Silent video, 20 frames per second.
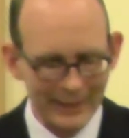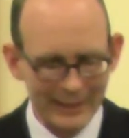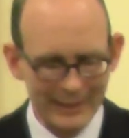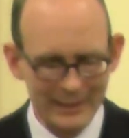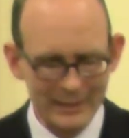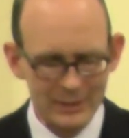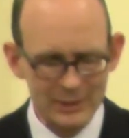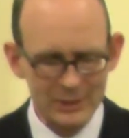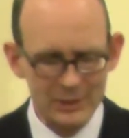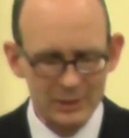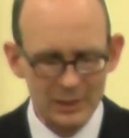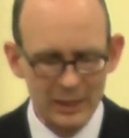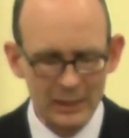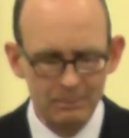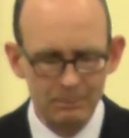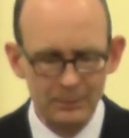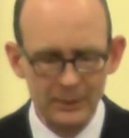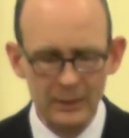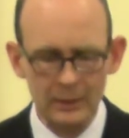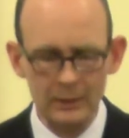is
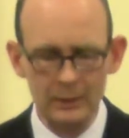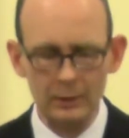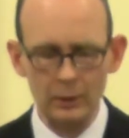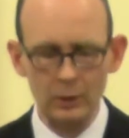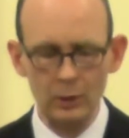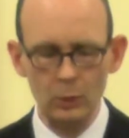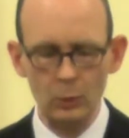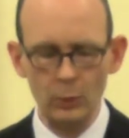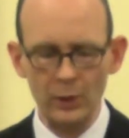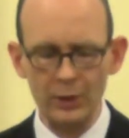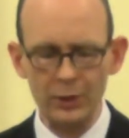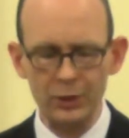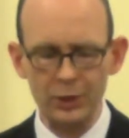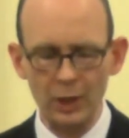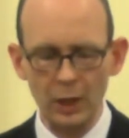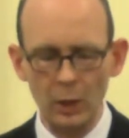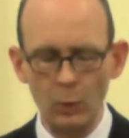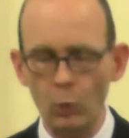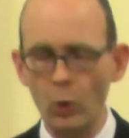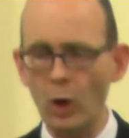sleeping
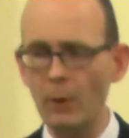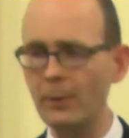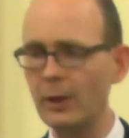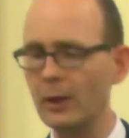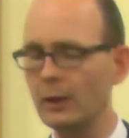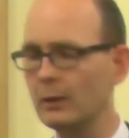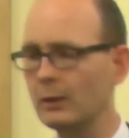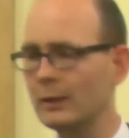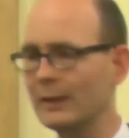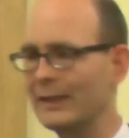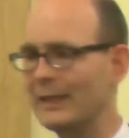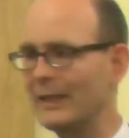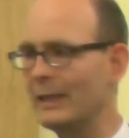with a woman